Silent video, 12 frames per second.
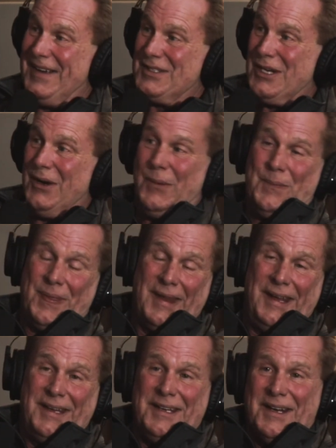So
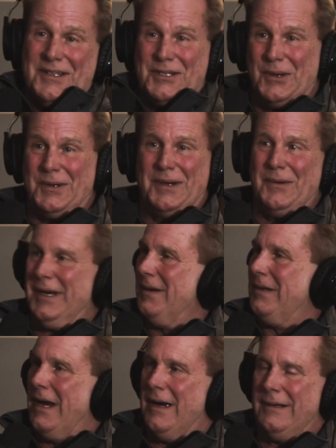we
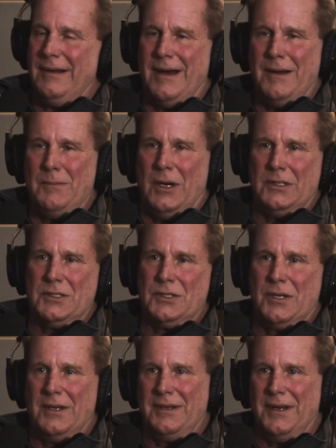9 months
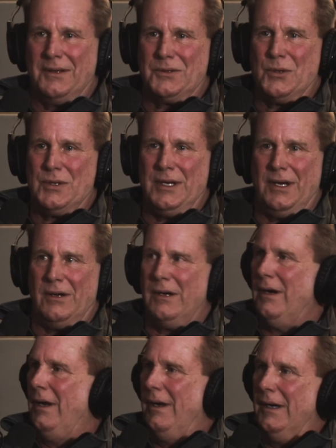to a year.
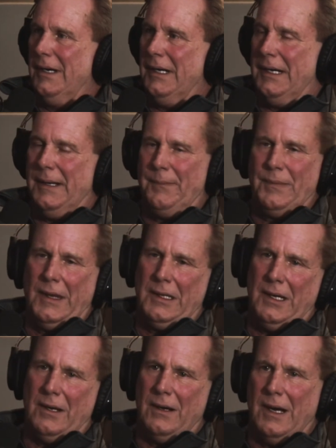
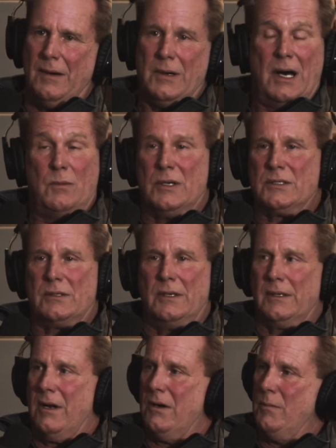I wasn't going
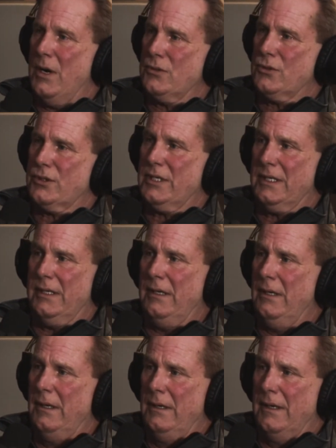to go to Bossier City
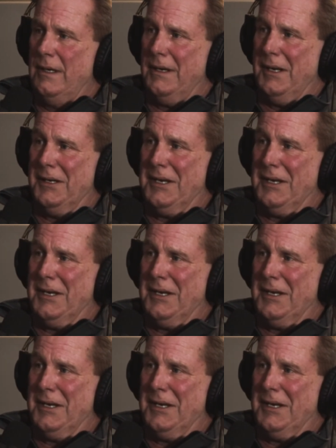and